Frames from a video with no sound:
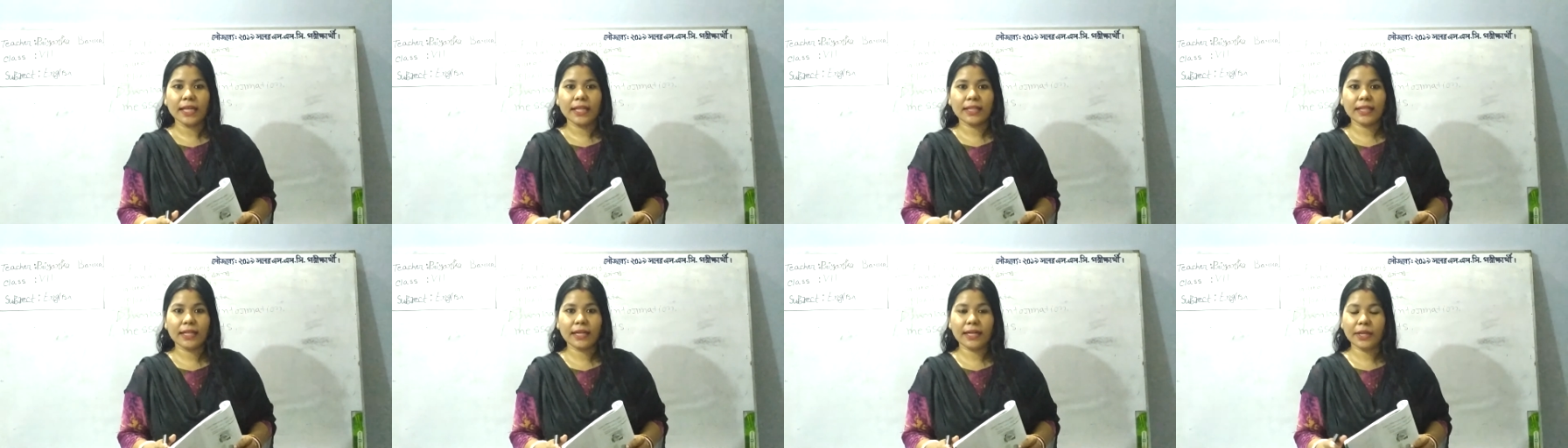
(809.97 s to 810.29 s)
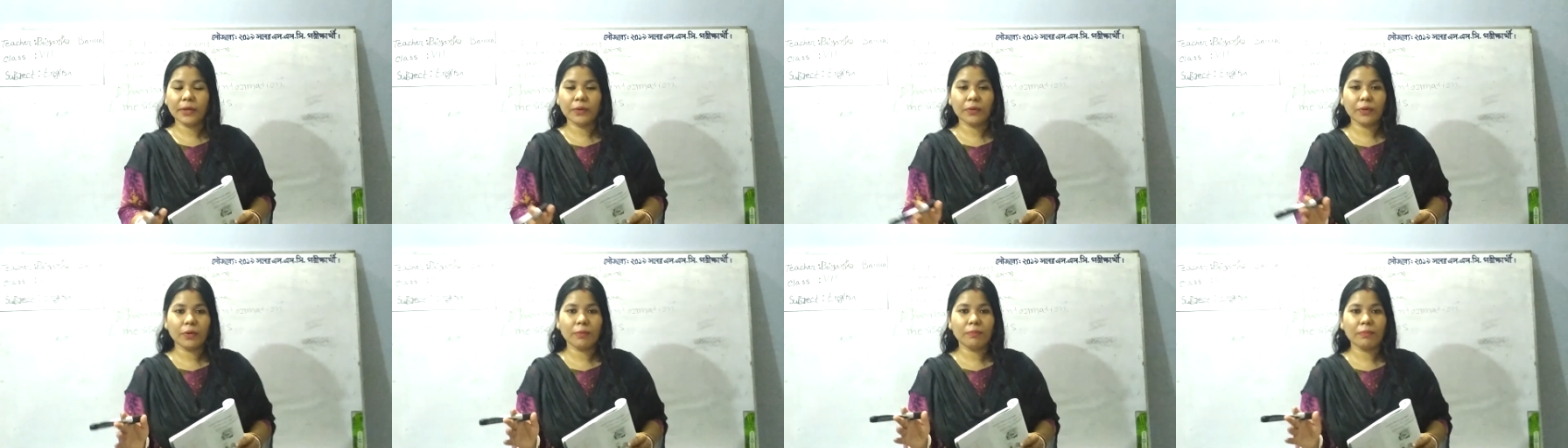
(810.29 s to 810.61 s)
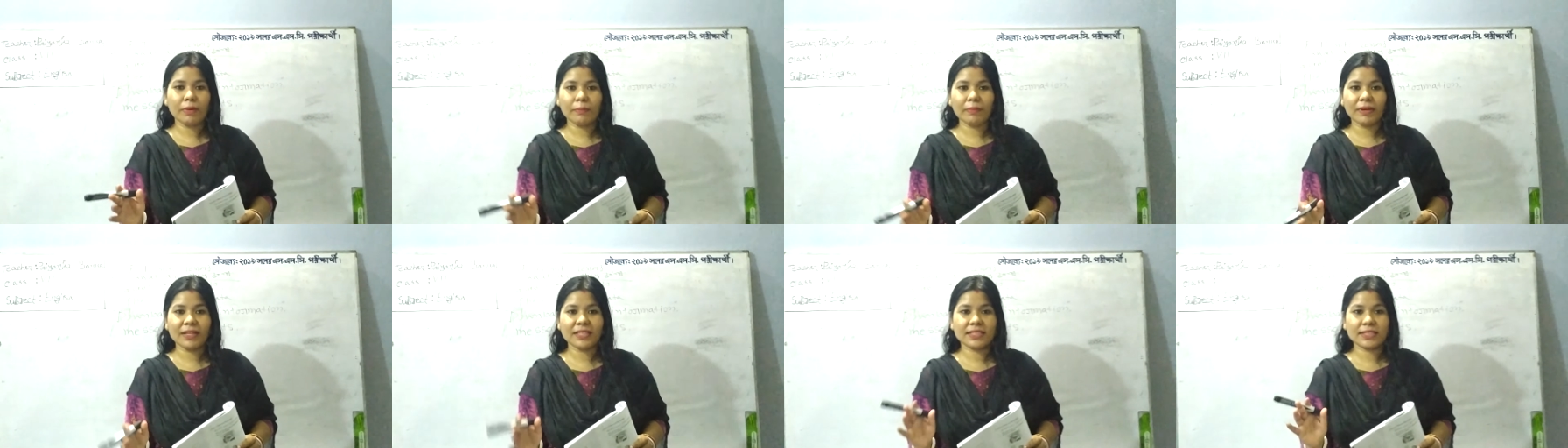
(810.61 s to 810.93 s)
then
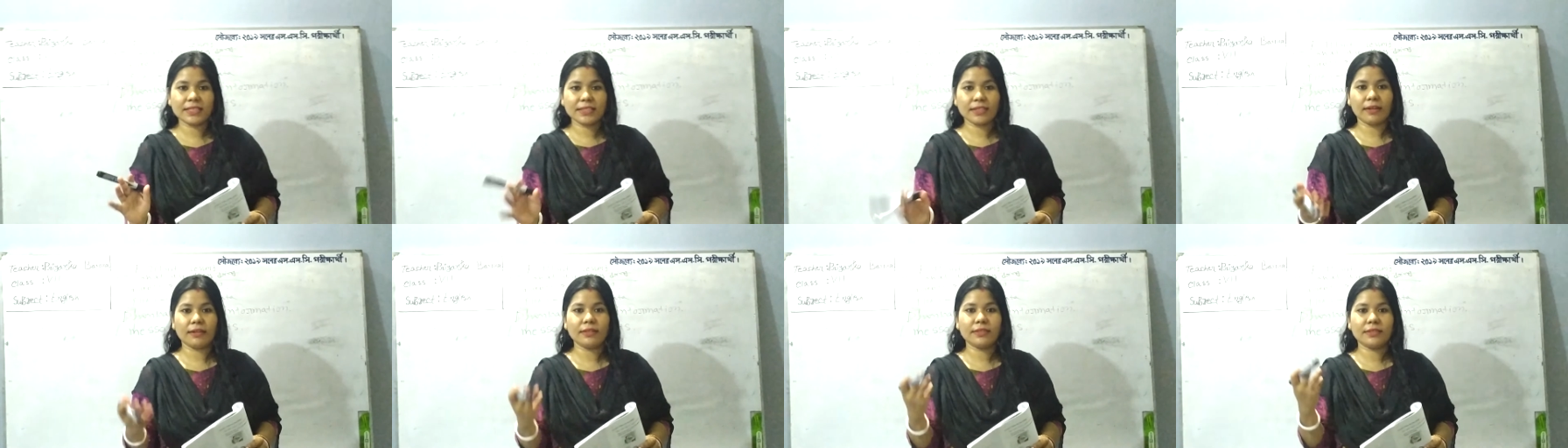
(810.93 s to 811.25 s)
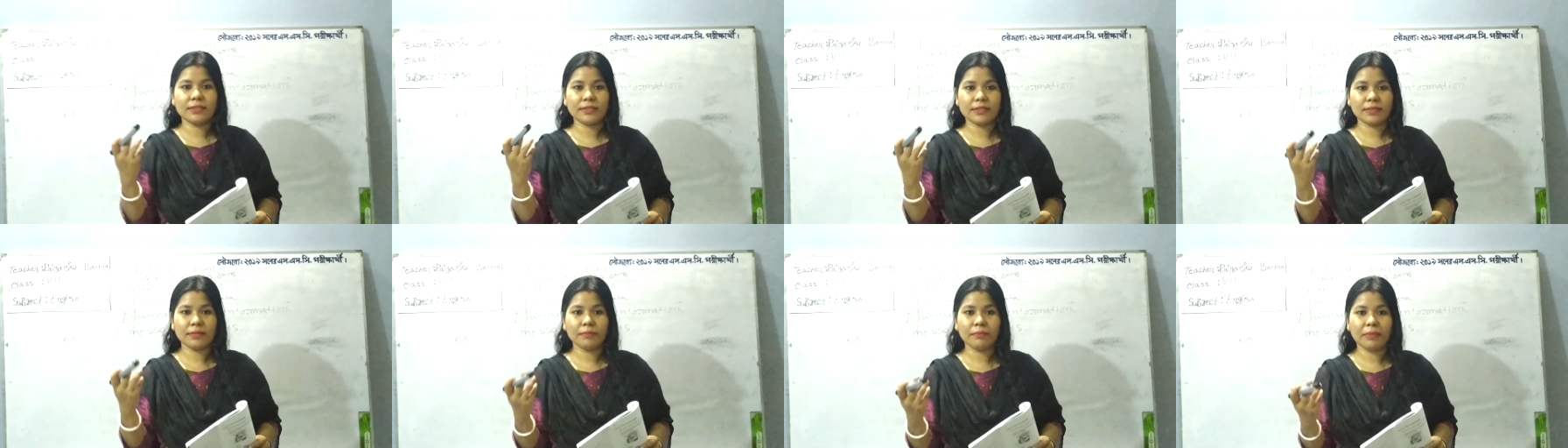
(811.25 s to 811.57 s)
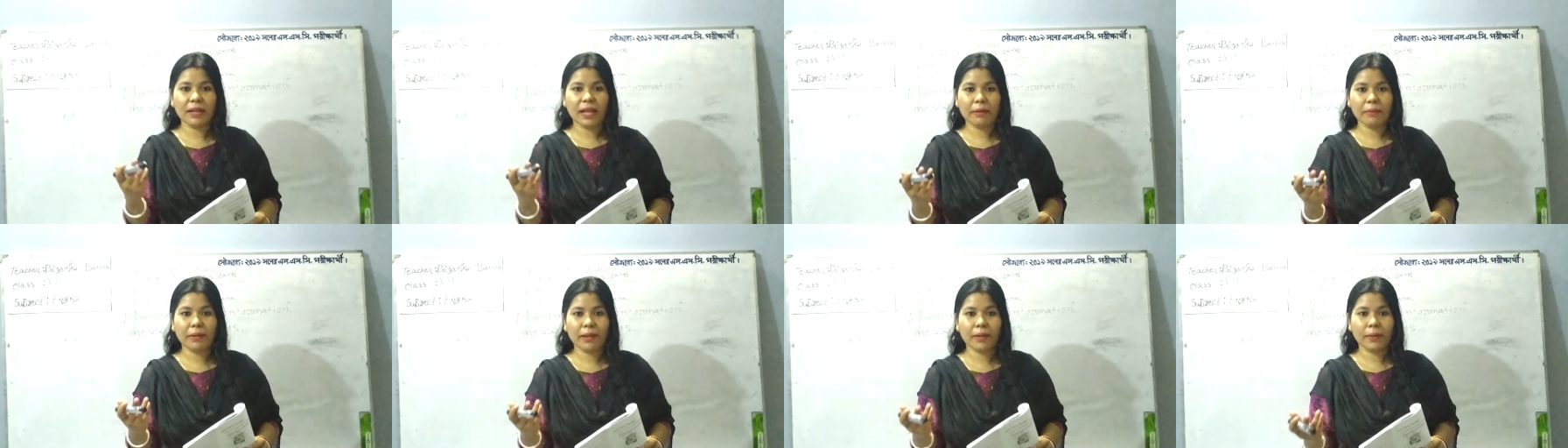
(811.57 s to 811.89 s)
mama starts
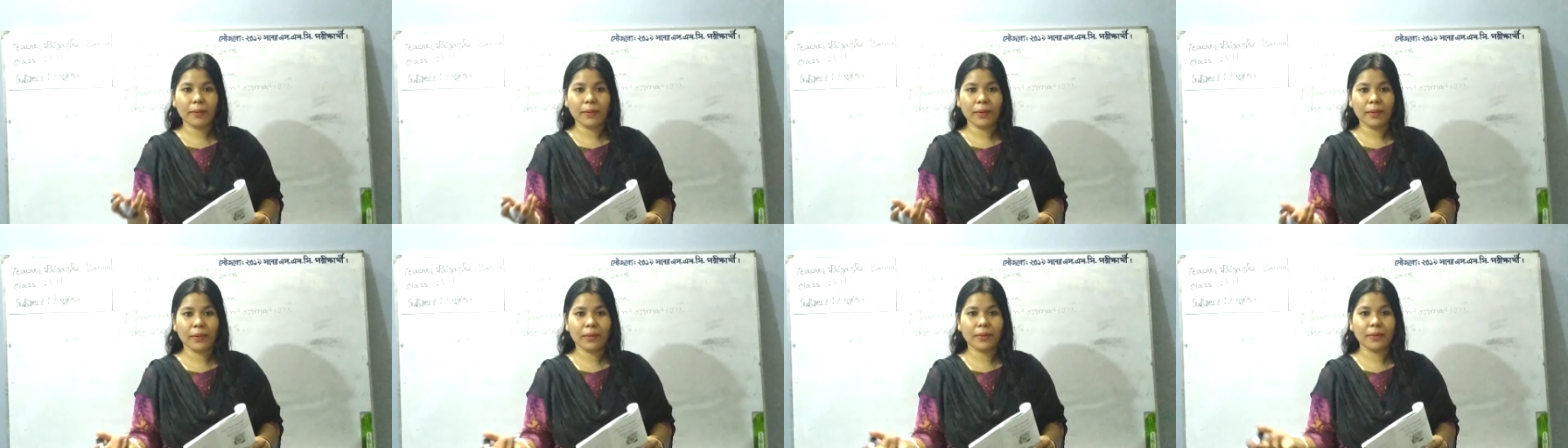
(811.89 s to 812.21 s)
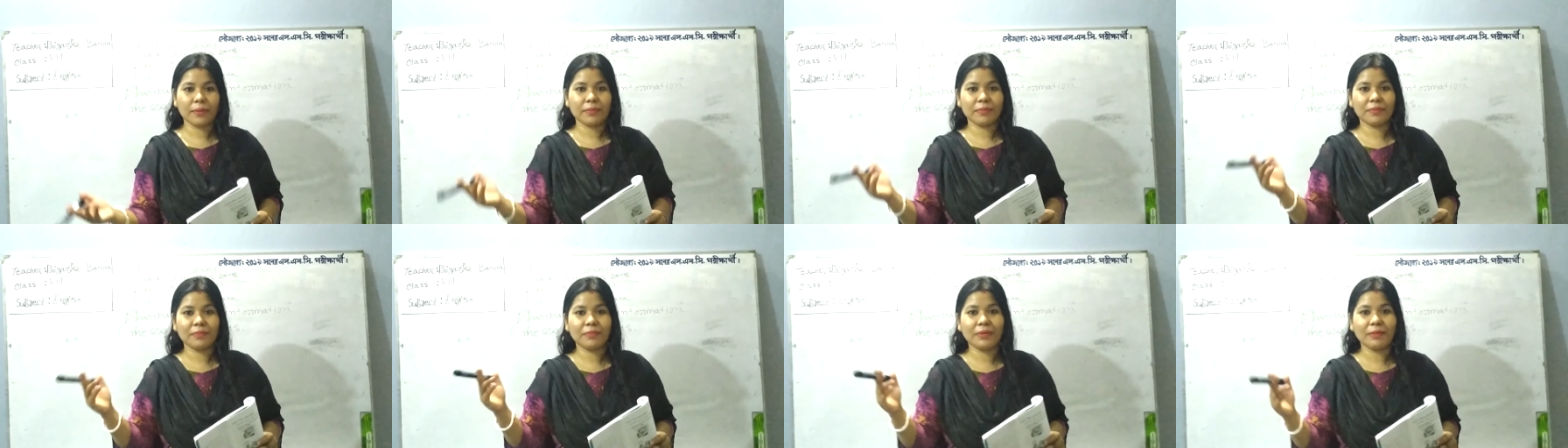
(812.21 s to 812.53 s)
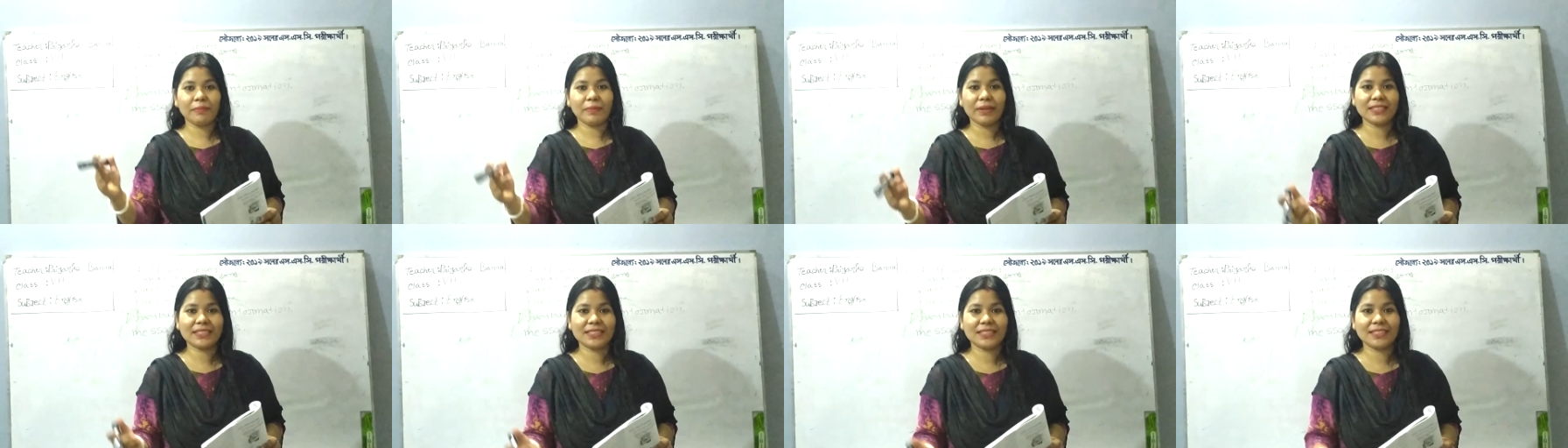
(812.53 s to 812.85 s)
blah blah blah.
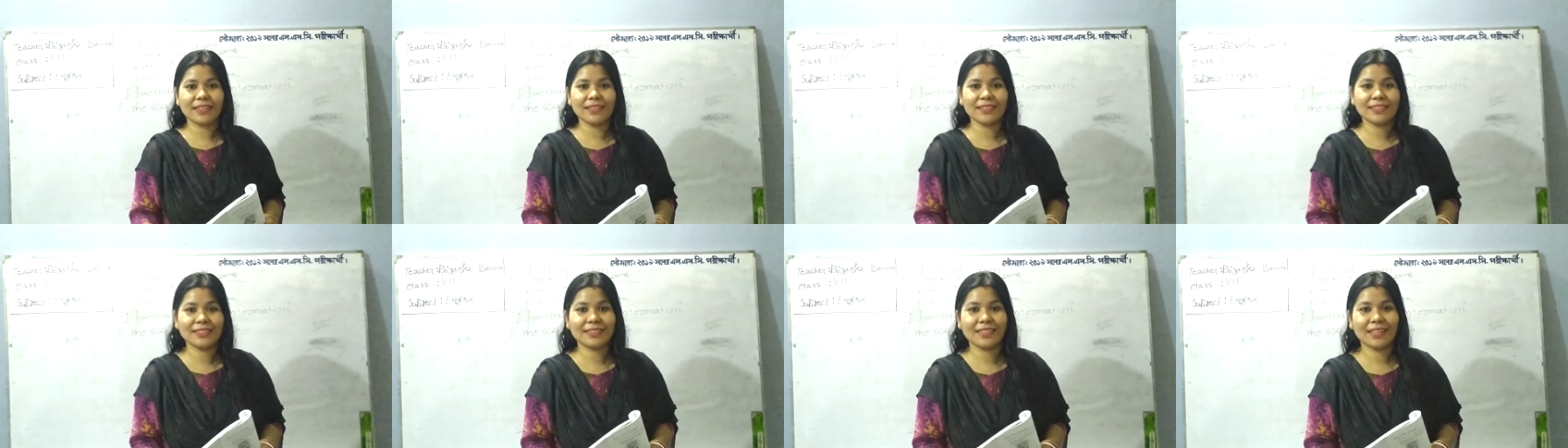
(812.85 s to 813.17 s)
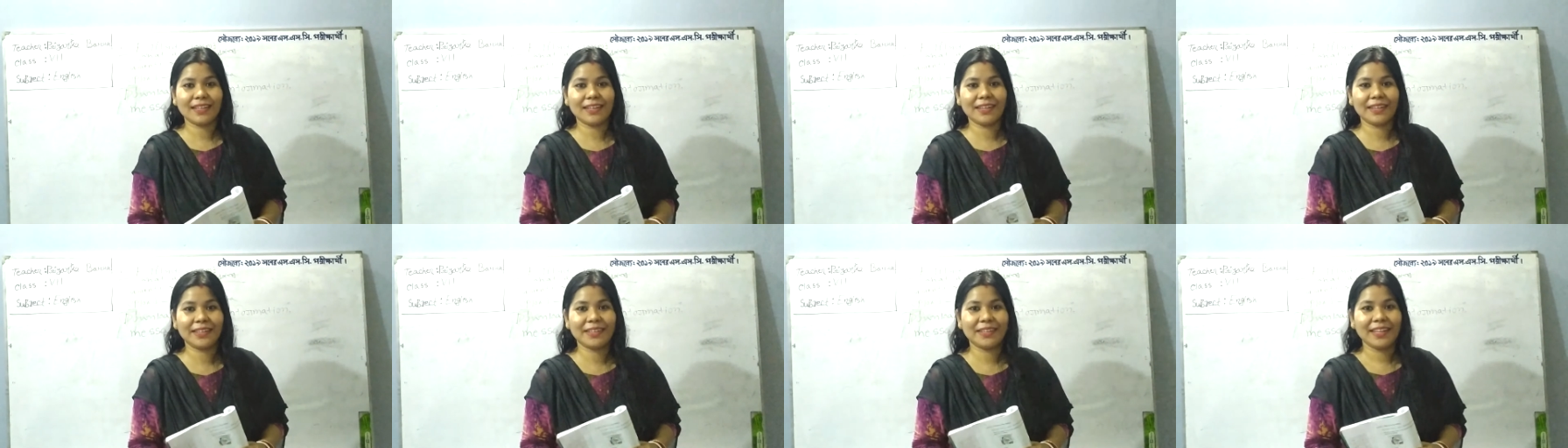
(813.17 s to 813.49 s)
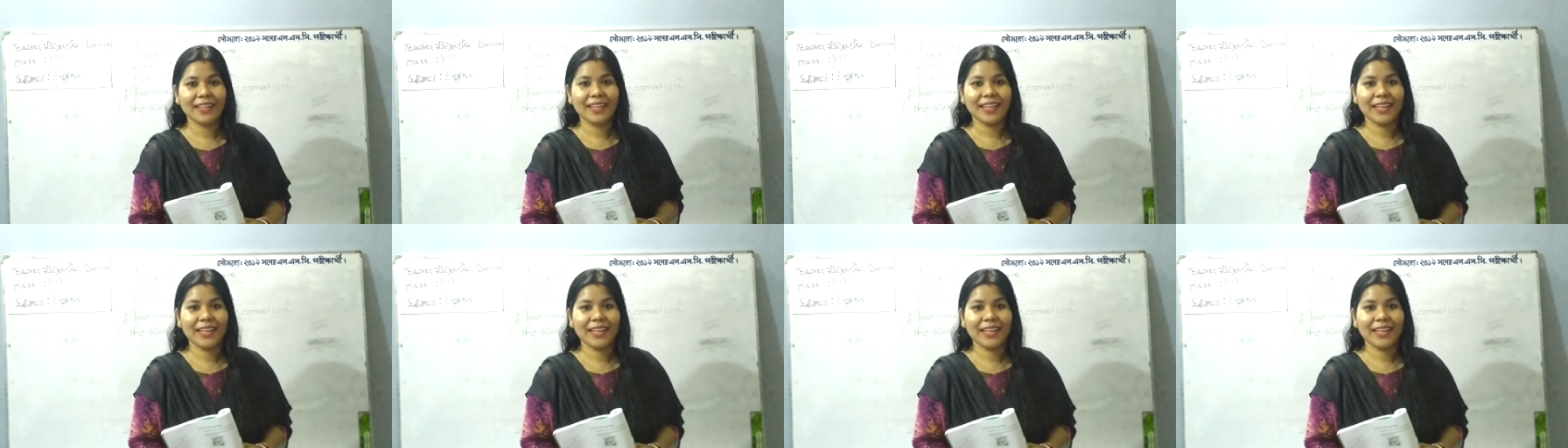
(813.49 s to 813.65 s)
Mama starts her